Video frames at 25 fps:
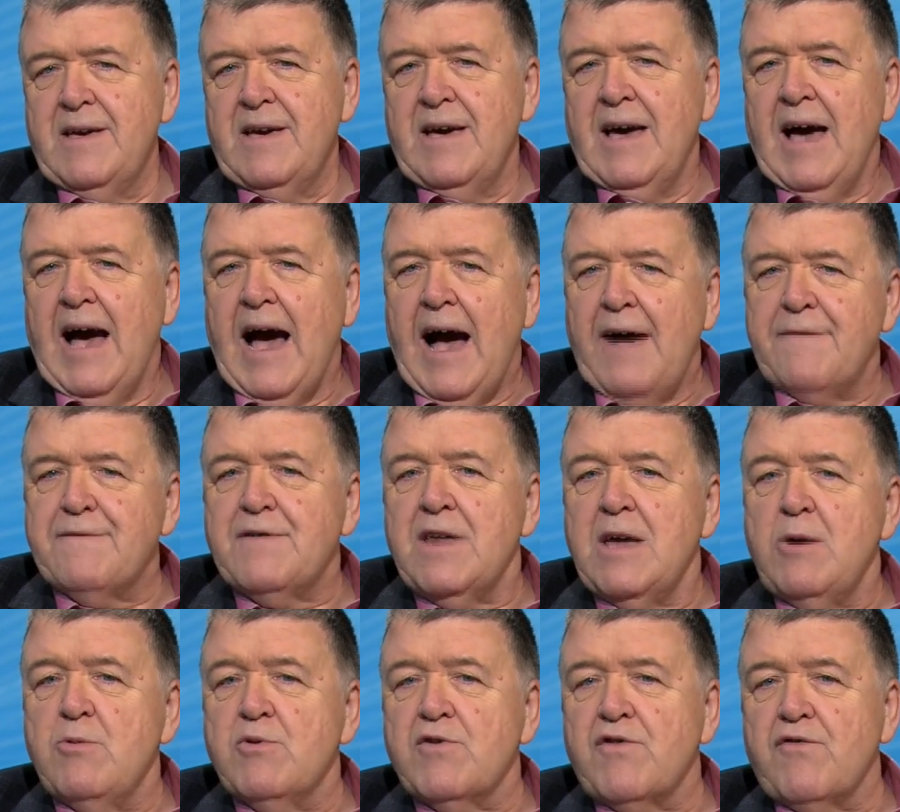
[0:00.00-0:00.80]

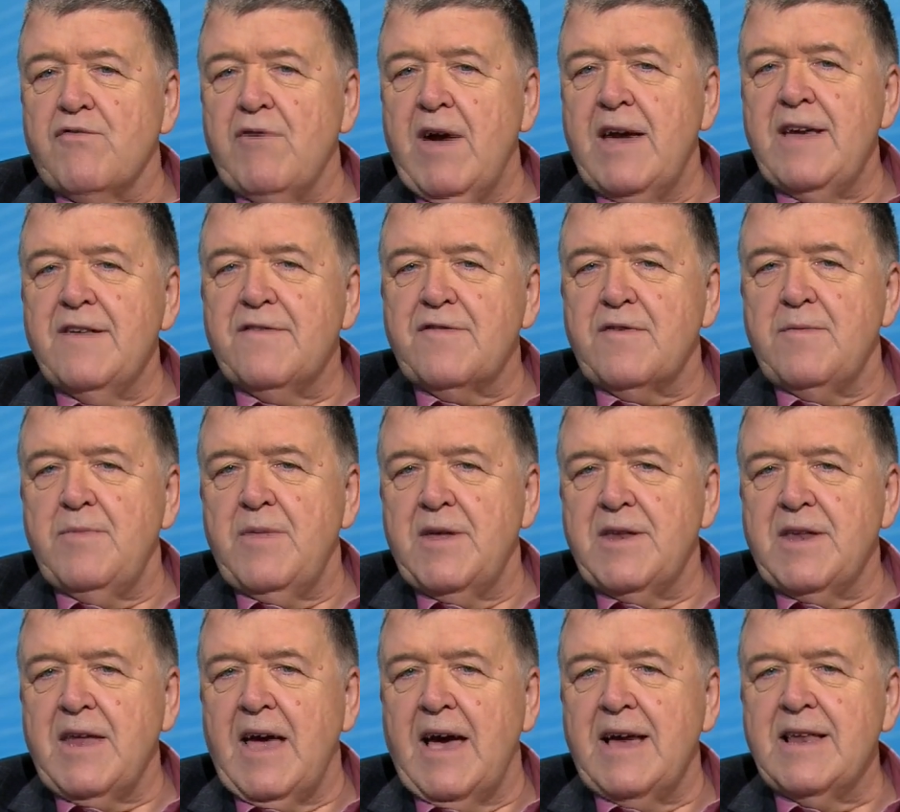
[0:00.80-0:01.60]
After he was raised from
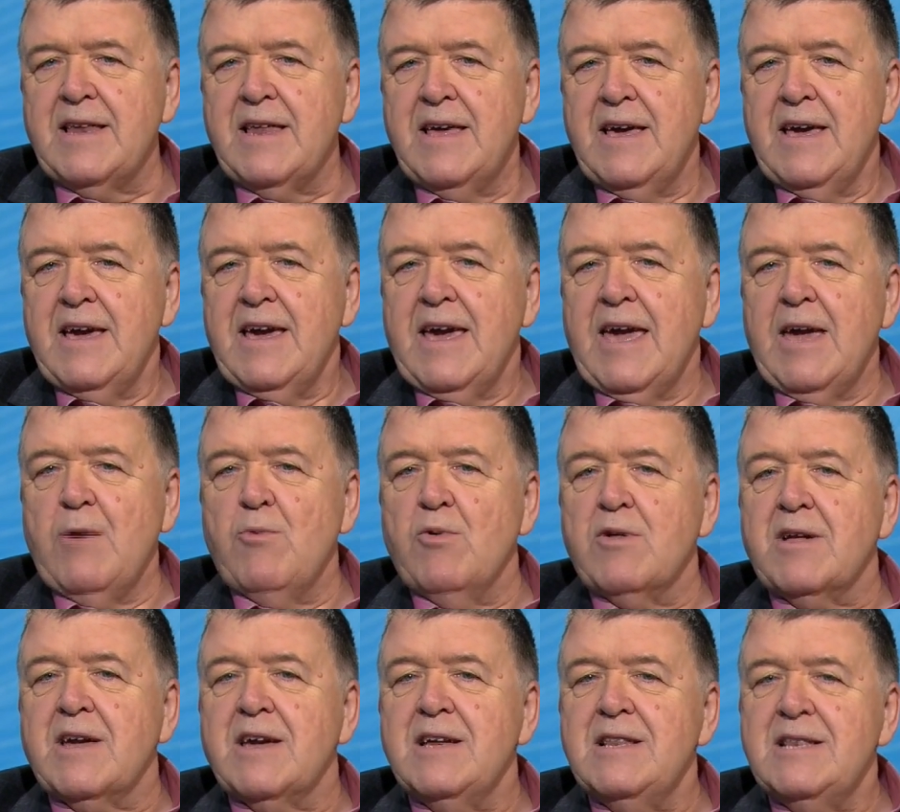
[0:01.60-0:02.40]
the dead, he
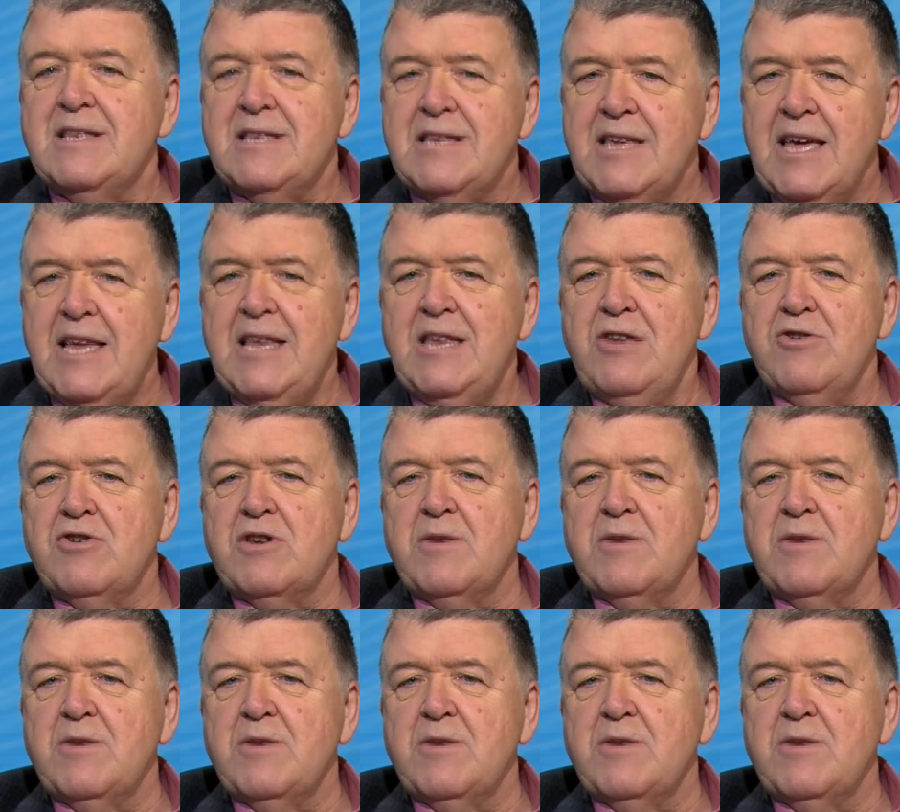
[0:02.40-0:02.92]
will continue